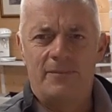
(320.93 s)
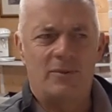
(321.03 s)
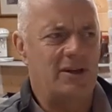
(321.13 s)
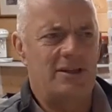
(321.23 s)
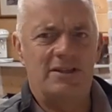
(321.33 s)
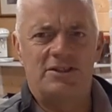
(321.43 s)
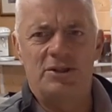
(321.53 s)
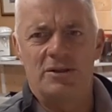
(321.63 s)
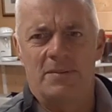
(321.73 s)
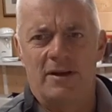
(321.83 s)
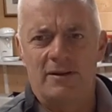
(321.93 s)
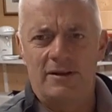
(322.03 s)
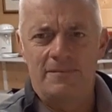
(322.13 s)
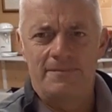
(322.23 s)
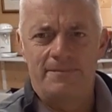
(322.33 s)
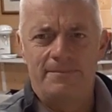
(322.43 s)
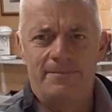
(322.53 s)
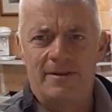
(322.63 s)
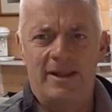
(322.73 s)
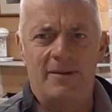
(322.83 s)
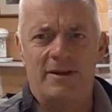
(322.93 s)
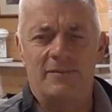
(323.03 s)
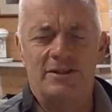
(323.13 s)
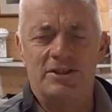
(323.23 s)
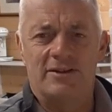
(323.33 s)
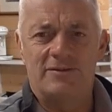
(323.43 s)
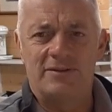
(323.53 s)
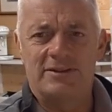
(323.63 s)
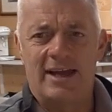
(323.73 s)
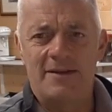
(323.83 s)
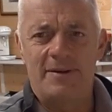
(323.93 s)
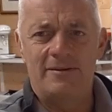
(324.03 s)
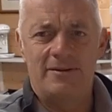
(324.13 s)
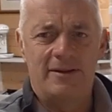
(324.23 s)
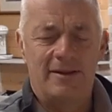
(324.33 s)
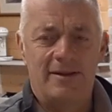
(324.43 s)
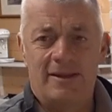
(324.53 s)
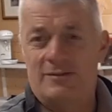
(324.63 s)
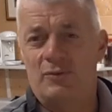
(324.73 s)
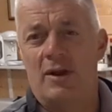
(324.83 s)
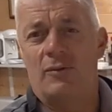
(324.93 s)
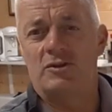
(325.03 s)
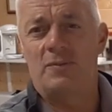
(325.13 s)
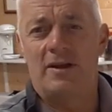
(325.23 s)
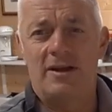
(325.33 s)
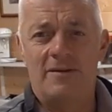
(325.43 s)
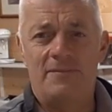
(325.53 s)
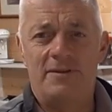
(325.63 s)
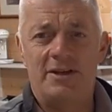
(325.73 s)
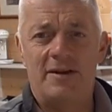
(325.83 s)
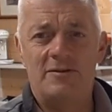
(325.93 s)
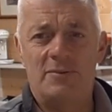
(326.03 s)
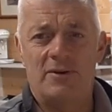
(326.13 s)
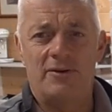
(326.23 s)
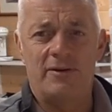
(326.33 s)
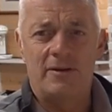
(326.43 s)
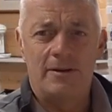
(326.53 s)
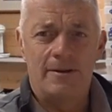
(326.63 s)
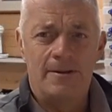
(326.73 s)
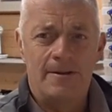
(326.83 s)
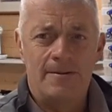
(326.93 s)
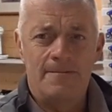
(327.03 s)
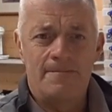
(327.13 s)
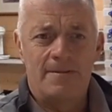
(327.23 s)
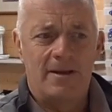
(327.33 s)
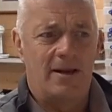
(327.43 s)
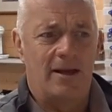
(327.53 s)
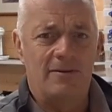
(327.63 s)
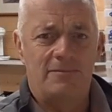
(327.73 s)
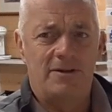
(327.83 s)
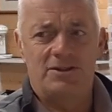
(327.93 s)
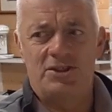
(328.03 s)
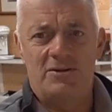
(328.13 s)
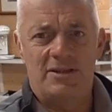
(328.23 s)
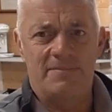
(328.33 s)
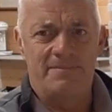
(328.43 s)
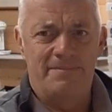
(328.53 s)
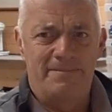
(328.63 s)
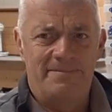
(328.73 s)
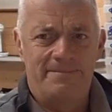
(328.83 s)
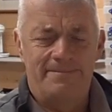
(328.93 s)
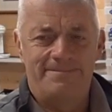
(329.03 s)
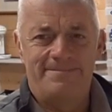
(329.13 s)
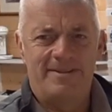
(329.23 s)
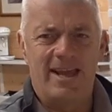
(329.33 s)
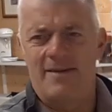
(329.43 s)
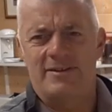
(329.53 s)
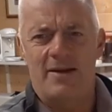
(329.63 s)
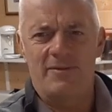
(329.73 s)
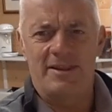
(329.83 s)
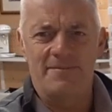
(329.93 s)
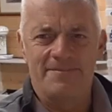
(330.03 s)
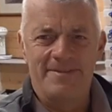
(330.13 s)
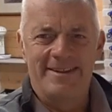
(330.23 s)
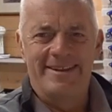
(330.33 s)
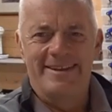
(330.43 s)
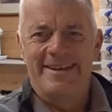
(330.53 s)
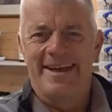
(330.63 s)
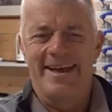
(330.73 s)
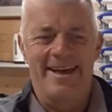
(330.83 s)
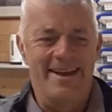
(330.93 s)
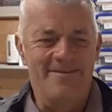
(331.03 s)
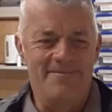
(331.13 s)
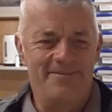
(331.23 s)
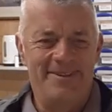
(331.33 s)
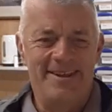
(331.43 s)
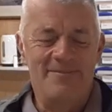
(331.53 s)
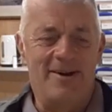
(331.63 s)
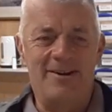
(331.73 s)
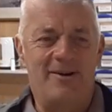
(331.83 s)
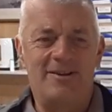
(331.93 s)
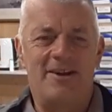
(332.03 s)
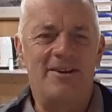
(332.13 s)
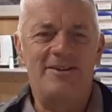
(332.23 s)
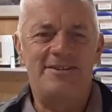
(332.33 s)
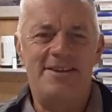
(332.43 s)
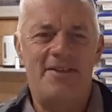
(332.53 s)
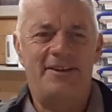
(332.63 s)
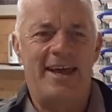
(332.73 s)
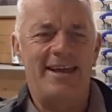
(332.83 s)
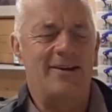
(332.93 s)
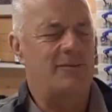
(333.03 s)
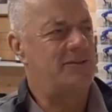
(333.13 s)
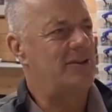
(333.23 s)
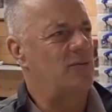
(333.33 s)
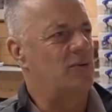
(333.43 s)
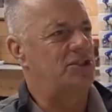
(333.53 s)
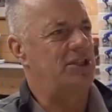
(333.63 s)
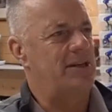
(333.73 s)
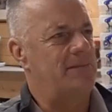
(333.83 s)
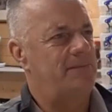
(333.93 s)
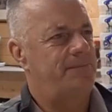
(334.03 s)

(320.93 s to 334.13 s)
Why don't you just shoot the bloke? Let him give him a chance of escaping. That's when I watch James Bond. You know, just shoot him. Have done with him. But no, I noticed it the other day. What was I watching?